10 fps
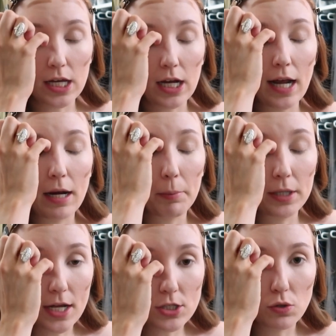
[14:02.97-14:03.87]
it kind of
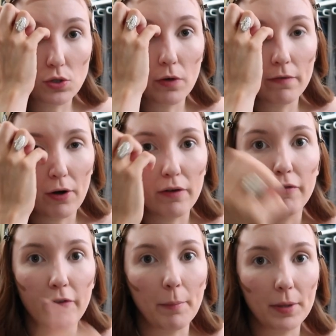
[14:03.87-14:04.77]
gets you to a very
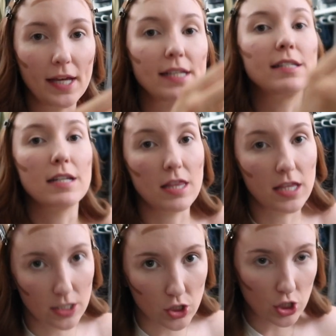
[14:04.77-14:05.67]
fit place to
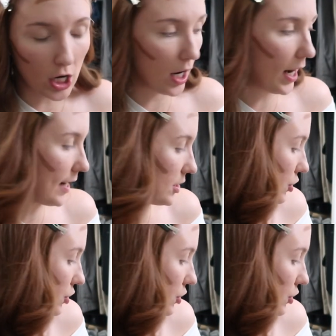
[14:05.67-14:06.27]
then start kind of